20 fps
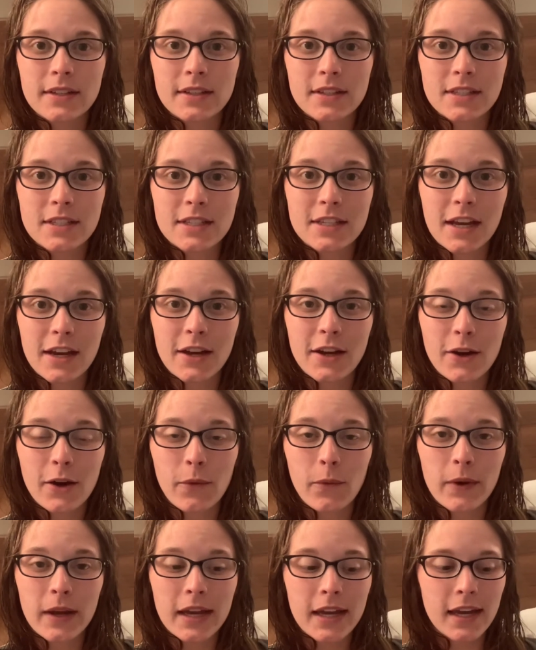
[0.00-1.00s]
so
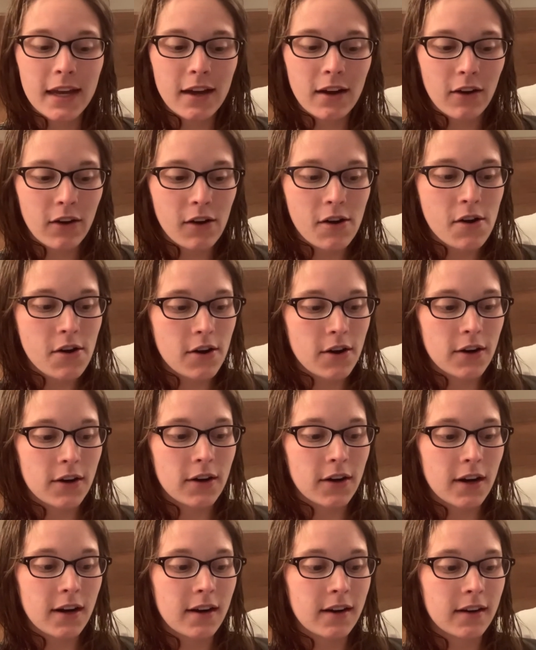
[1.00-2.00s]
we
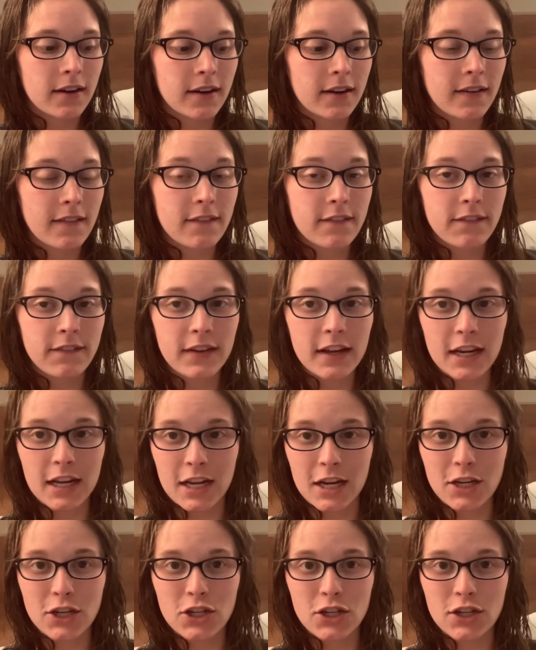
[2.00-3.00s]
are
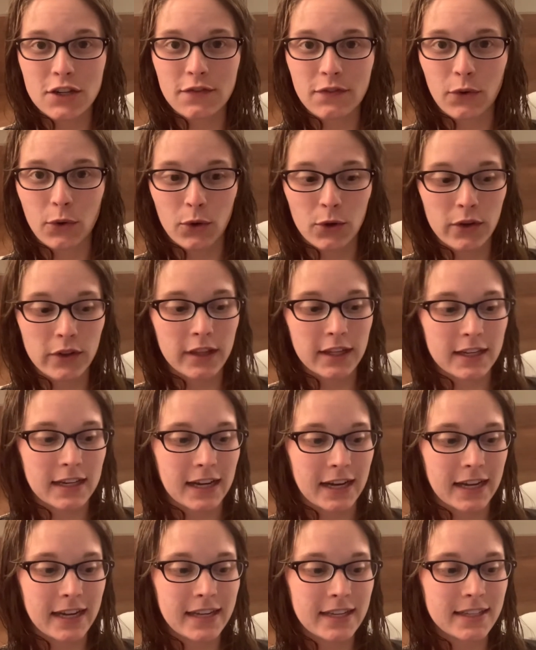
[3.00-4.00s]
finished for the
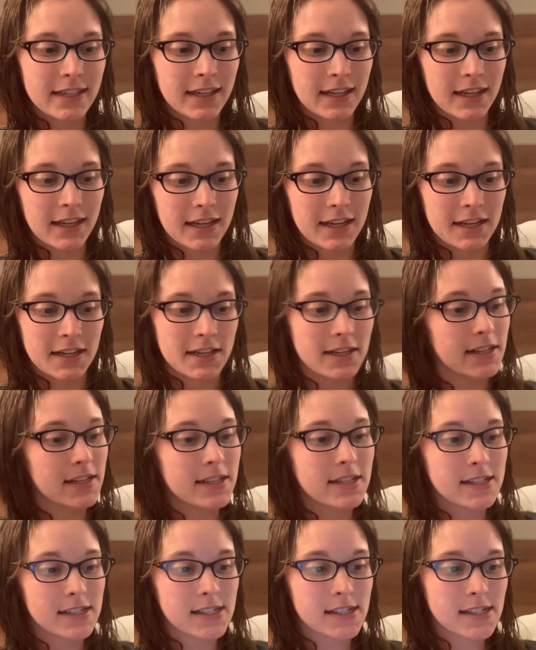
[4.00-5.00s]
night. It
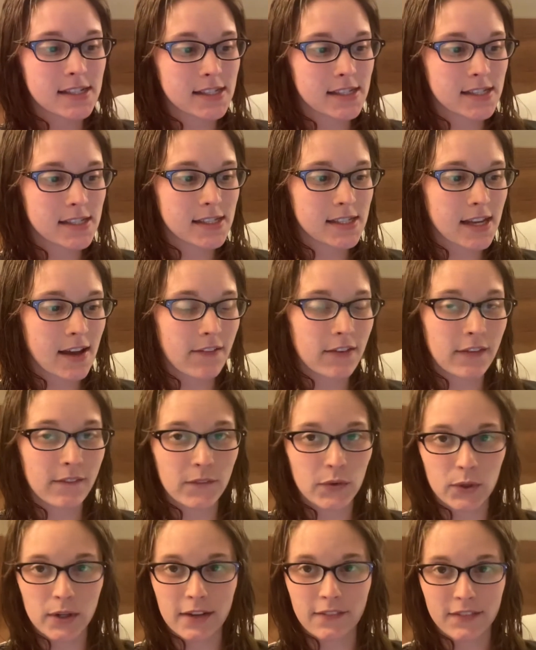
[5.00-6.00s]
is
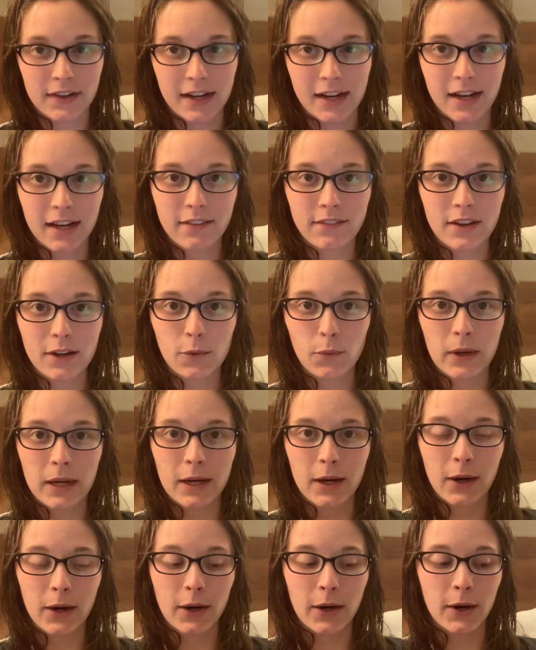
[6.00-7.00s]
7.45 and we
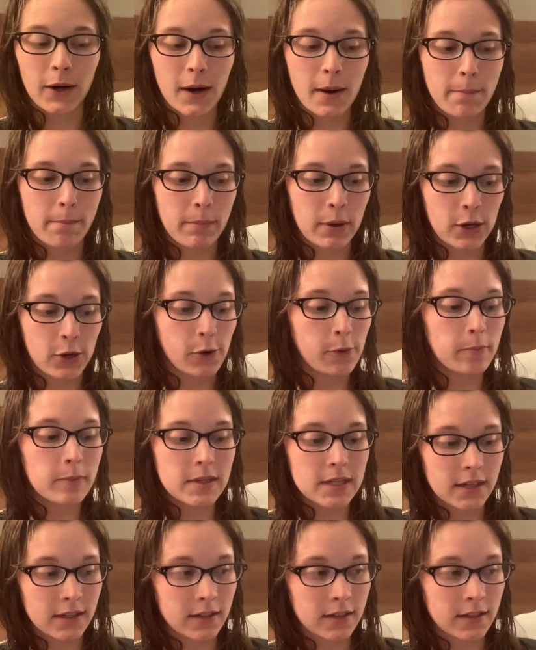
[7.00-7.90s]
are pooped.